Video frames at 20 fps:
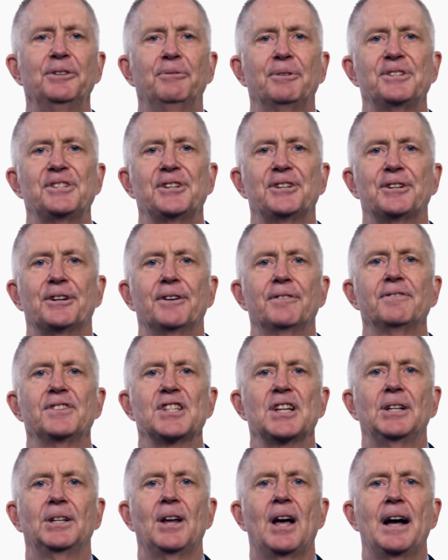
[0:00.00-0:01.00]
and
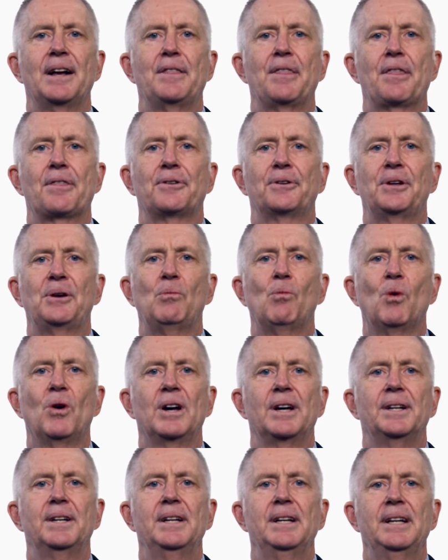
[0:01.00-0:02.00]
reserves, line
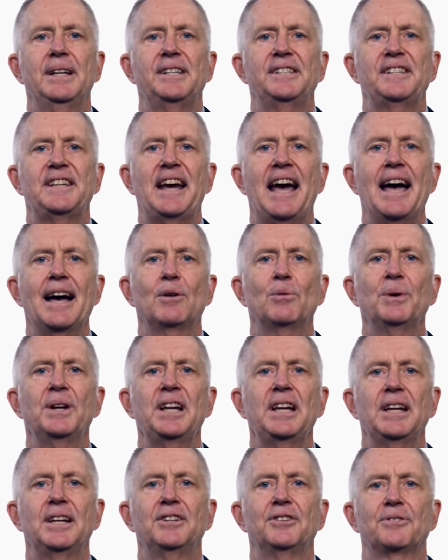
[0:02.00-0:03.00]
31, is the
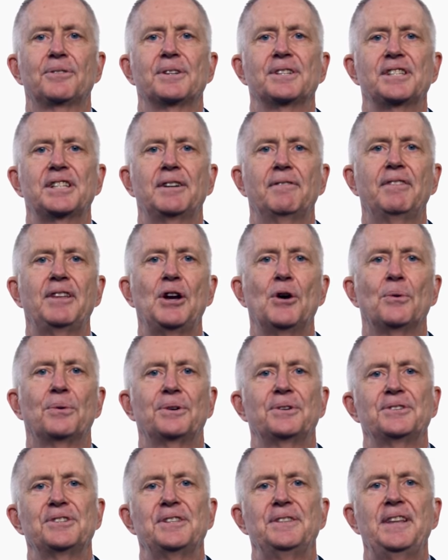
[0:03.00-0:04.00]
equity interest of the
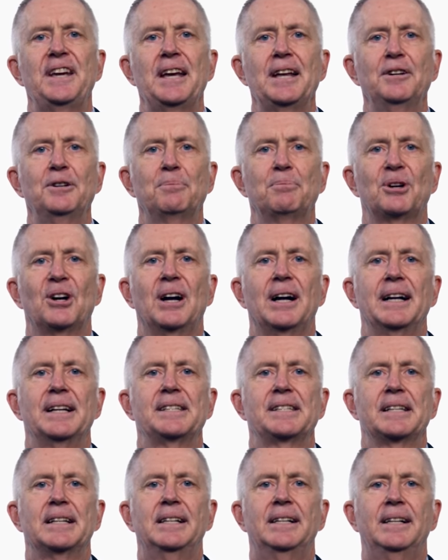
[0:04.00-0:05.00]
owners in the
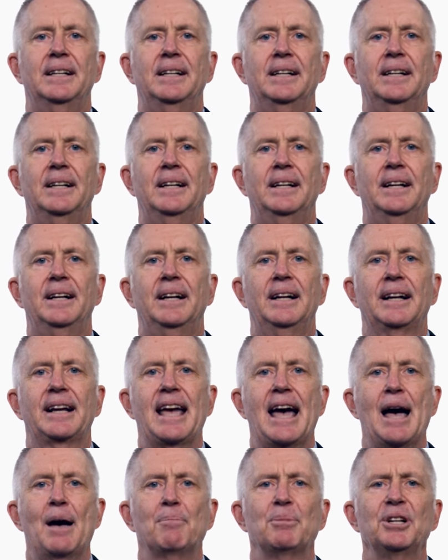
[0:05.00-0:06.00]
enterprise,
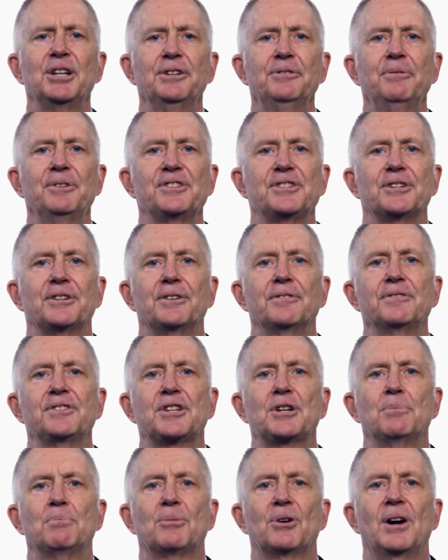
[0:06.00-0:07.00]
Capital and reserves
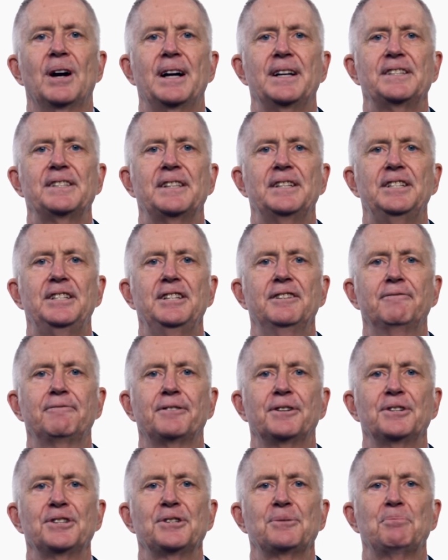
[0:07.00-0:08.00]
comprise the
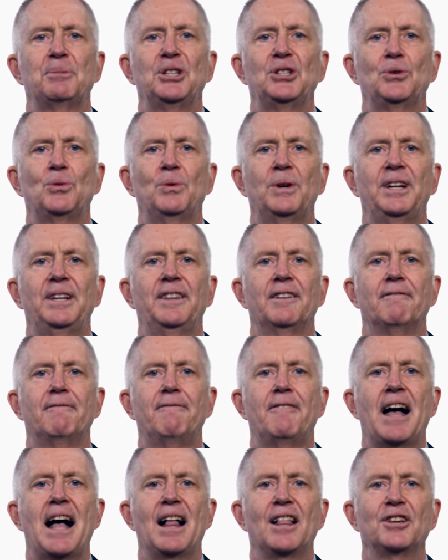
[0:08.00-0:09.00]
difference between the
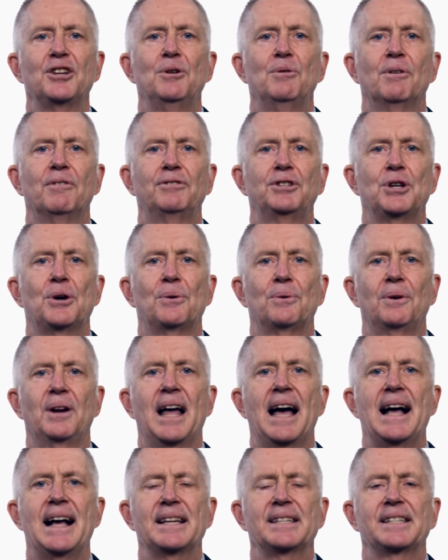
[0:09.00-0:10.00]
value of
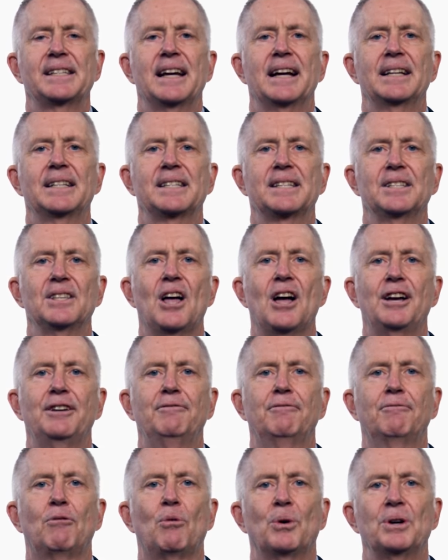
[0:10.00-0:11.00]
total assets, line
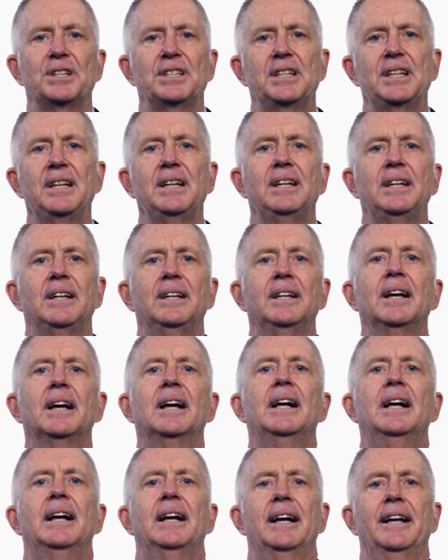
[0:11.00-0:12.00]
14,
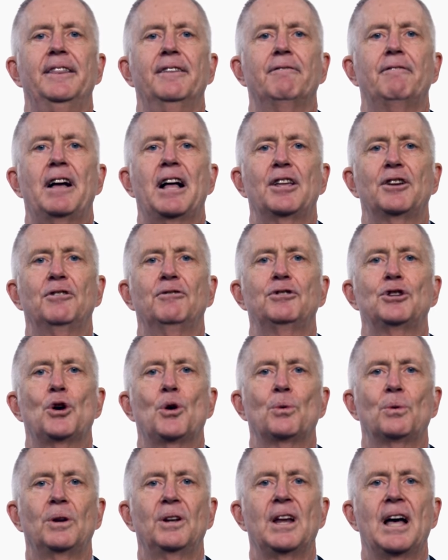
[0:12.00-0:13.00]
and the value of
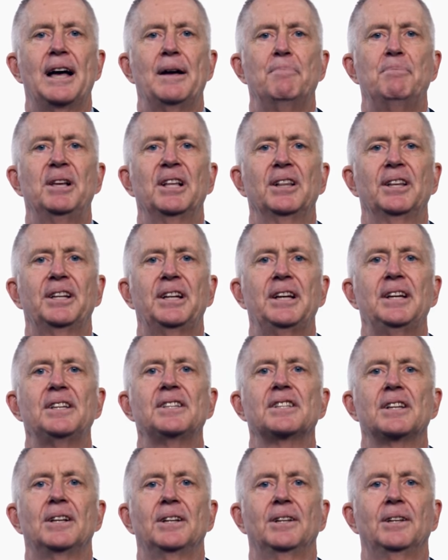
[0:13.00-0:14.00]
total
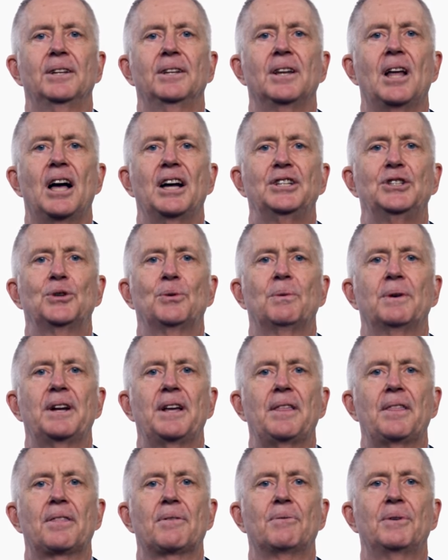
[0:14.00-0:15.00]
liabilities, line
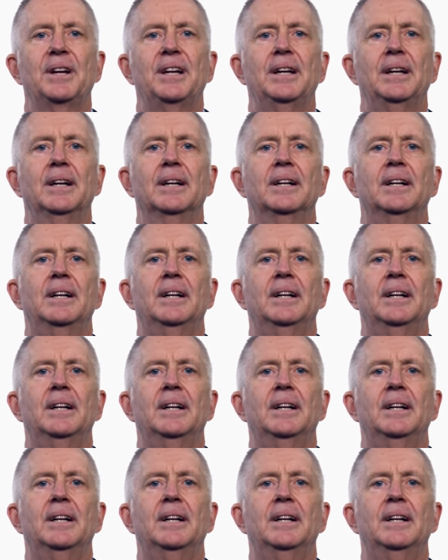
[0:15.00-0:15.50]
23.